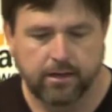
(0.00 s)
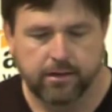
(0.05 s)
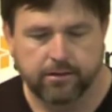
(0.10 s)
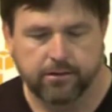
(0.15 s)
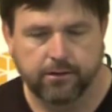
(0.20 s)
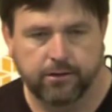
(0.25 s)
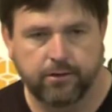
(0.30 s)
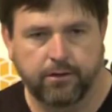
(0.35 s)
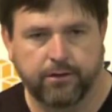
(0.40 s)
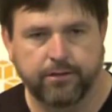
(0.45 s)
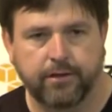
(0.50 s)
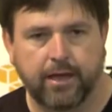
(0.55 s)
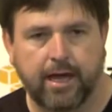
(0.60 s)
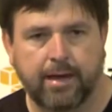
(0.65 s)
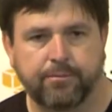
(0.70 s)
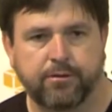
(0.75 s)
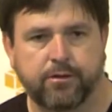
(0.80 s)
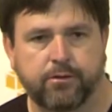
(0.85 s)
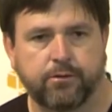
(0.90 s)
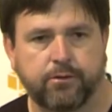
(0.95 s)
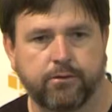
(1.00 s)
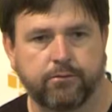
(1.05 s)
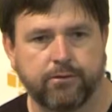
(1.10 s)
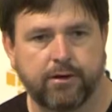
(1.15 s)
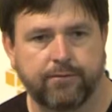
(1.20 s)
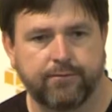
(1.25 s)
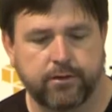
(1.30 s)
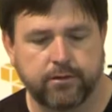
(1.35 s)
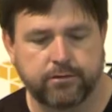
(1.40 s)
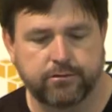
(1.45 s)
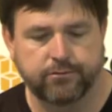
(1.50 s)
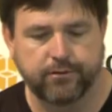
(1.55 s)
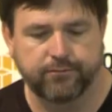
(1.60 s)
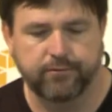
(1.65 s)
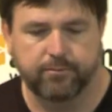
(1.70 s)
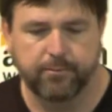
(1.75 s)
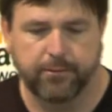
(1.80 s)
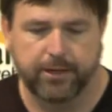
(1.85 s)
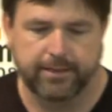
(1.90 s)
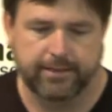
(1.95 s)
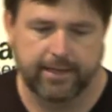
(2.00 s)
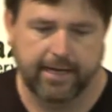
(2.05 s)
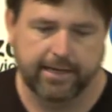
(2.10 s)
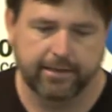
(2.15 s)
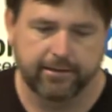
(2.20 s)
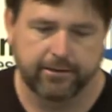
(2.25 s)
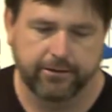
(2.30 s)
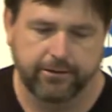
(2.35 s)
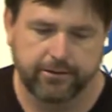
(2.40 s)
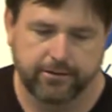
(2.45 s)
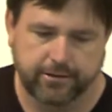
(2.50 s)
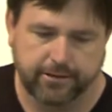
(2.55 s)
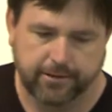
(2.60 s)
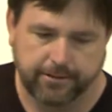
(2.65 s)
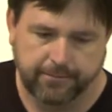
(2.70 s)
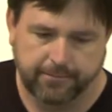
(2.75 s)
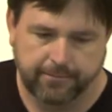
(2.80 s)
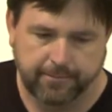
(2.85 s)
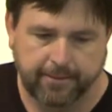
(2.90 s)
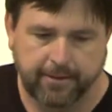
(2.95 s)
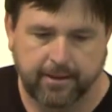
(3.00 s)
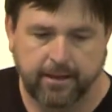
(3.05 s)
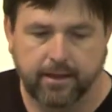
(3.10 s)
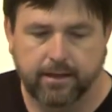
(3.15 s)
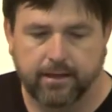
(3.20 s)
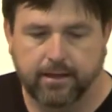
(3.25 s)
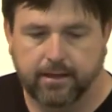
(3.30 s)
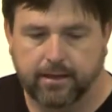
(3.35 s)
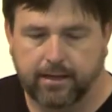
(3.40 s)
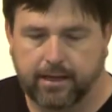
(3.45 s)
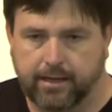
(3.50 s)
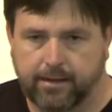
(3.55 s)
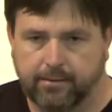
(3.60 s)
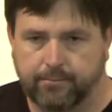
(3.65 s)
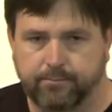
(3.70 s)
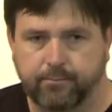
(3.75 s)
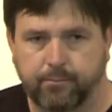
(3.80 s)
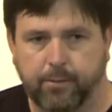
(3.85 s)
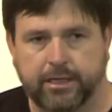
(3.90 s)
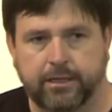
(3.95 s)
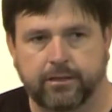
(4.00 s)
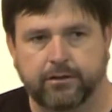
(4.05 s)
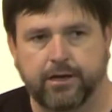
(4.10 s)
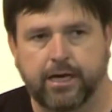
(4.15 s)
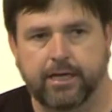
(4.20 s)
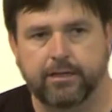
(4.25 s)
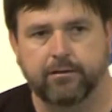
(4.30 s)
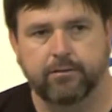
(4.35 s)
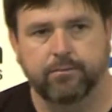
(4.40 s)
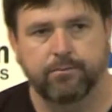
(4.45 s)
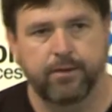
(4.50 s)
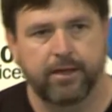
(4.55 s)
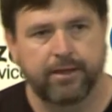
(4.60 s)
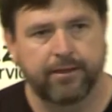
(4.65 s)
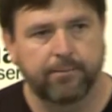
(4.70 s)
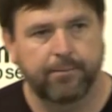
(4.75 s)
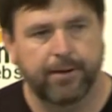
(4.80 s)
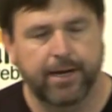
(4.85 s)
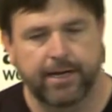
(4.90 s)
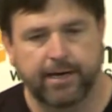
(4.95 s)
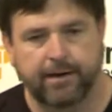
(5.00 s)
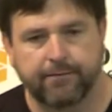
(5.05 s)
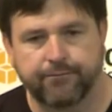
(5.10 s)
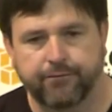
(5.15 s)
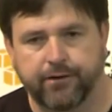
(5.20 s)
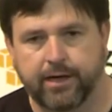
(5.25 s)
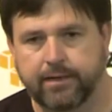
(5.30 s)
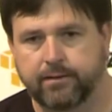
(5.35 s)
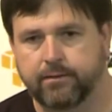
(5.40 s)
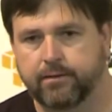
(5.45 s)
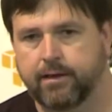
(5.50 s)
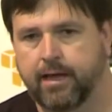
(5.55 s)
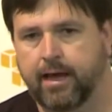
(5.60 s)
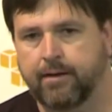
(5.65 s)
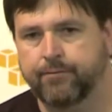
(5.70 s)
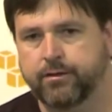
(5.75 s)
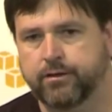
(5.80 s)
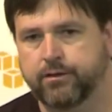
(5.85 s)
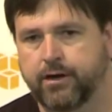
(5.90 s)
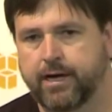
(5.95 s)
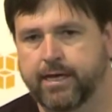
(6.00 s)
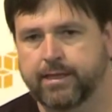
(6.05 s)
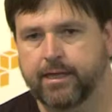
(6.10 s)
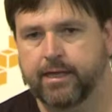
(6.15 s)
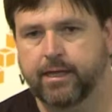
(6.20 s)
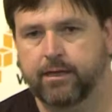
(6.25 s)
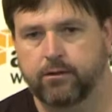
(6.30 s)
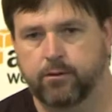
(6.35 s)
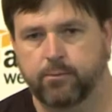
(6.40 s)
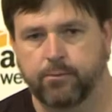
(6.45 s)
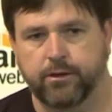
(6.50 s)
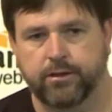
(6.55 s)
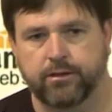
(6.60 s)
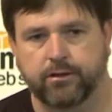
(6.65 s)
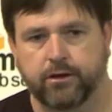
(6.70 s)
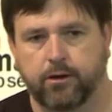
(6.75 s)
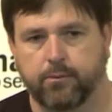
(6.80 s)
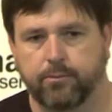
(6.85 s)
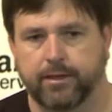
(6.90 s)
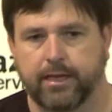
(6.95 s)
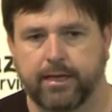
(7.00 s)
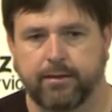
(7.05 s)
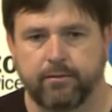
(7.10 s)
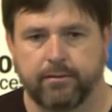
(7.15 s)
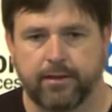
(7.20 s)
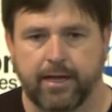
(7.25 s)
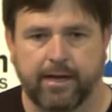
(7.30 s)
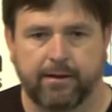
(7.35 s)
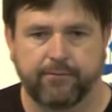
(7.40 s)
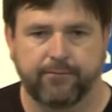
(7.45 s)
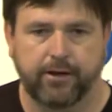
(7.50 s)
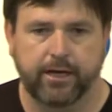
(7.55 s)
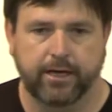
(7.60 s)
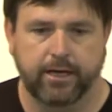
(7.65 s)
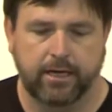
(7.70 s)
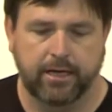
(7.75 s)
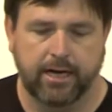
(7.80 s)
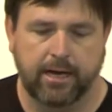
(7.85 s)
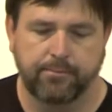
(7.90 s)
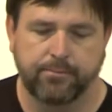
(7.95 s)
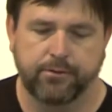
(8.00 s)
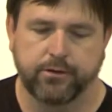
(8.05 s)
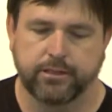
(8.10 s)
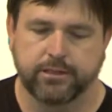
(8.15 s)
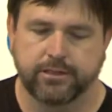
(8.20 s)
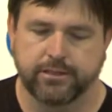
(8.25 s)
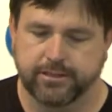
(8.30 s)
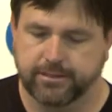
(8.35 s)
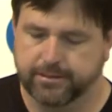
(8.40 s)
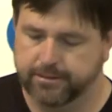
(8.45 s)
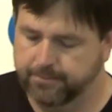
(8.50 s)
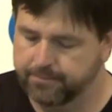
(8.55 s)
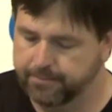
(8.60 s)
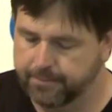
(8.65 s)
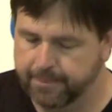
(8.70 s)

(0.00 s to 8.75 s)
So on the App Store, revenue is driven by downloads. Monetized either paid up front, advertising, or most commonly now via in-app purchase.